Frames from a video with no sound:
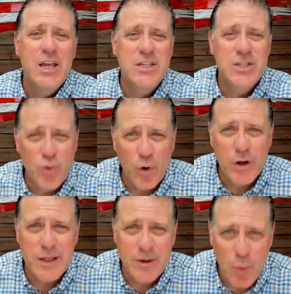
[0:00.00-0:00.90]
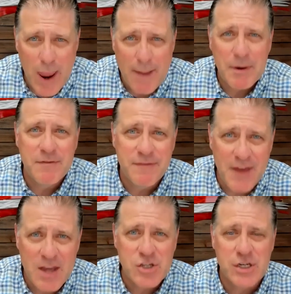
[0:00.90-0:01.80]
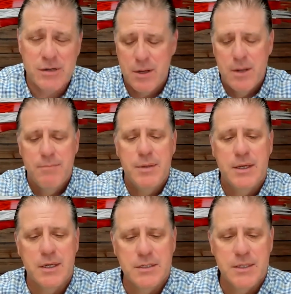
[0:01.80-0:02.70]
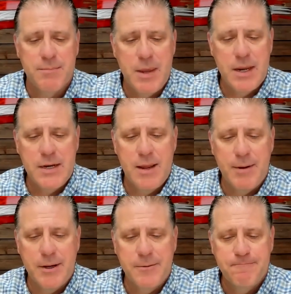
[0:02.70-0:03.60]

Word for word: historically rapid fashion because of the pandemic.